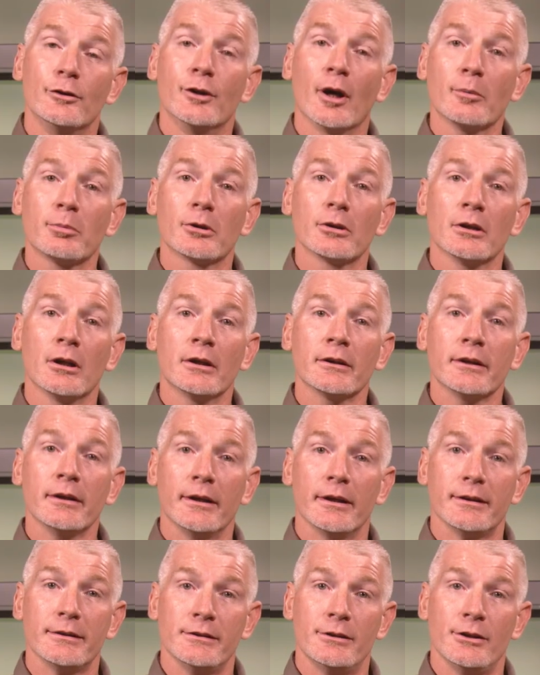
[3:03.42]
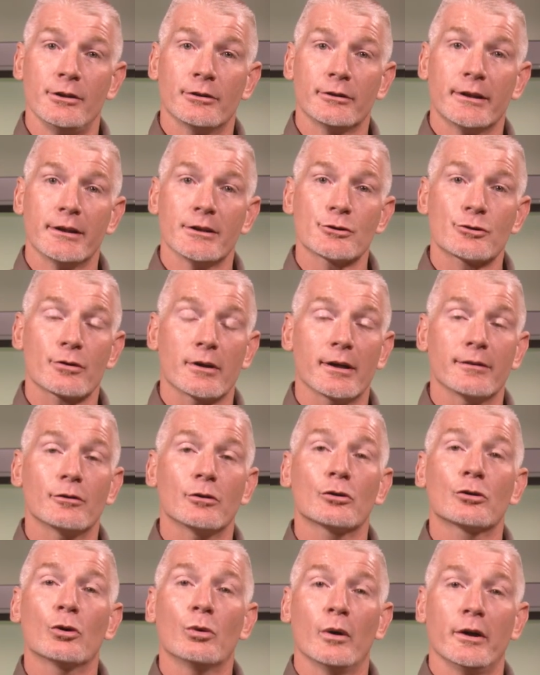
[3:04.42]
Double lung hit deer can travel
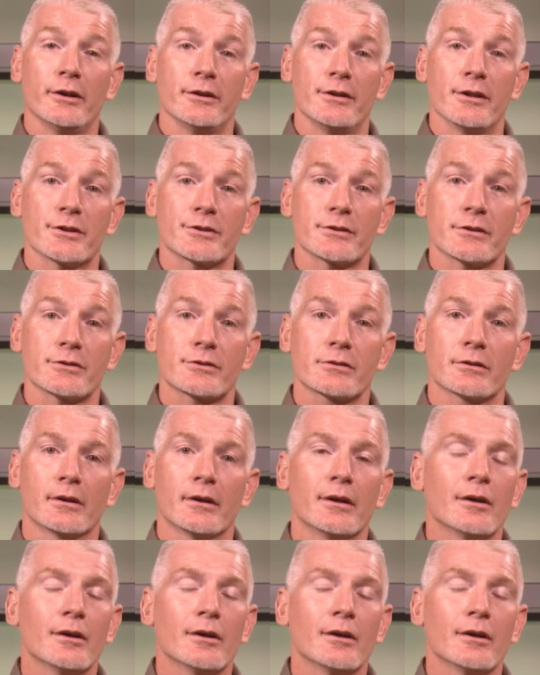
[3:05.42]
quite a distance.